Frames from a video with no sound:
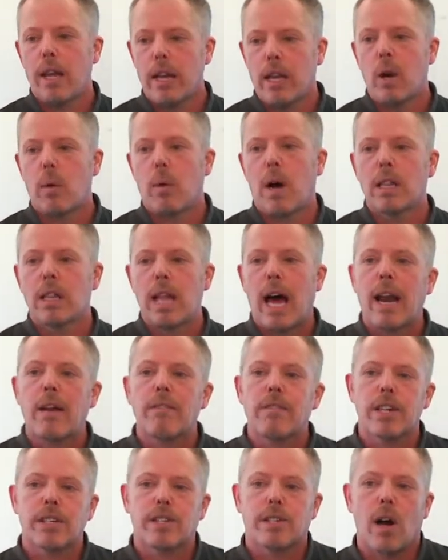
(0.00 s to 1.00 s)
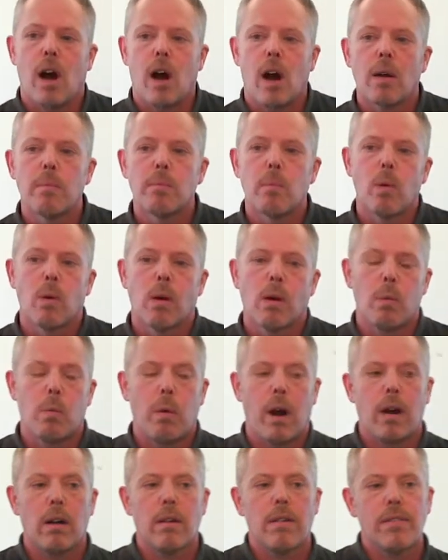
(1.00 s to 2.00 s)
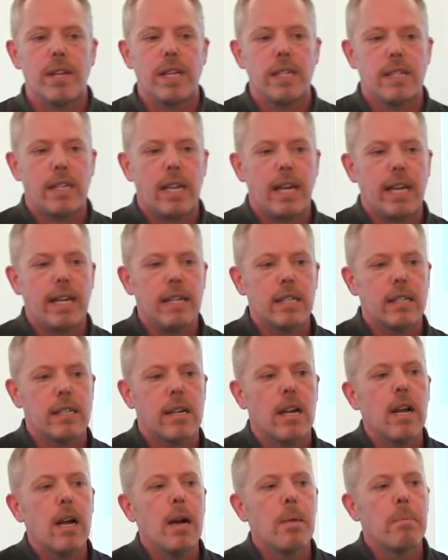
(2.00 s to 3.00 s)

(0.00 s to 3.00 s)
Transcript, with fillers: you know a lot of us are more aware of these things